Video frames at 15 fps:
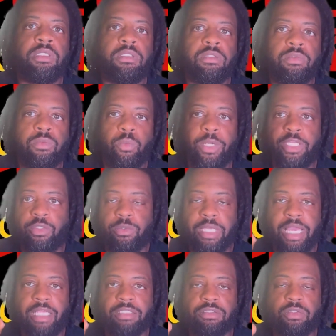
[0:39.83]
The way you
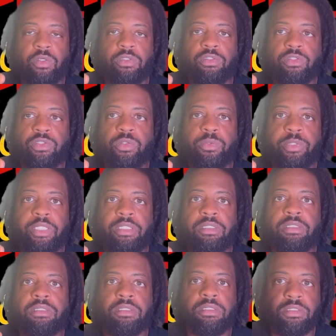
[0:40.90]
guys are going to do it,
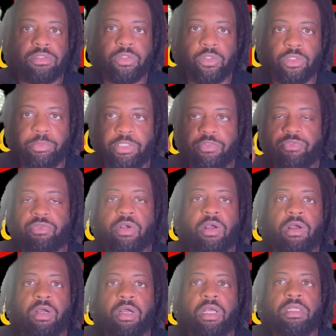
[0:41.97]
it's going to be
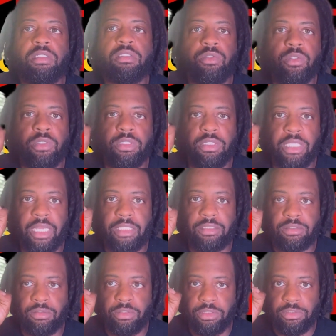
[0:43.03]
fraud, and you guys
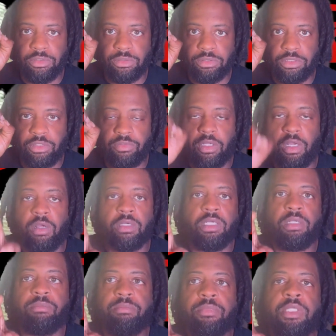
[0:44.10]
going to get yourself caught
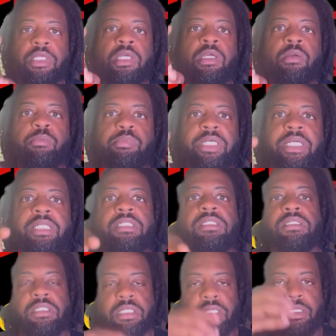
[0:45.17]
up. But
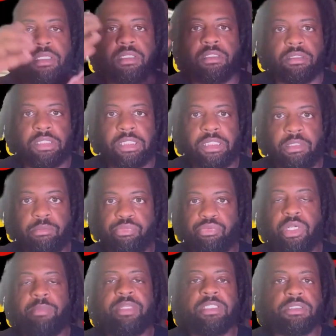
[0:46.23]
the
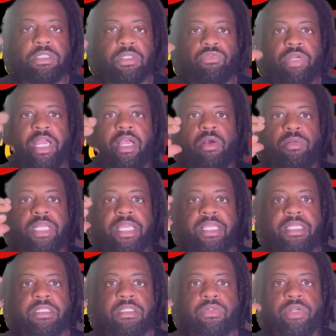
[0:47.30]
premise around
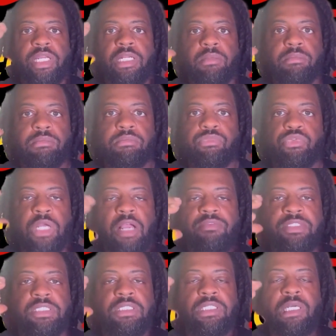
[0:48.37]
a credit
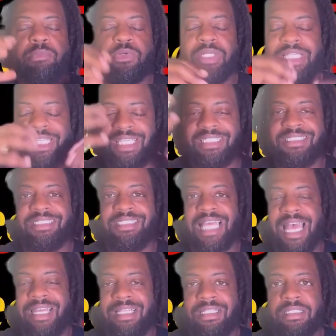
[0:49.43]
privacy number is
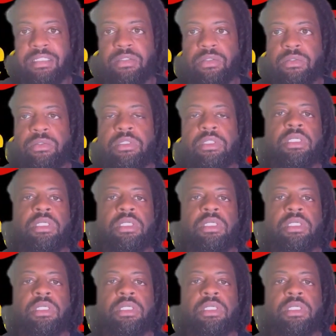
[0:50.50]
not illegal.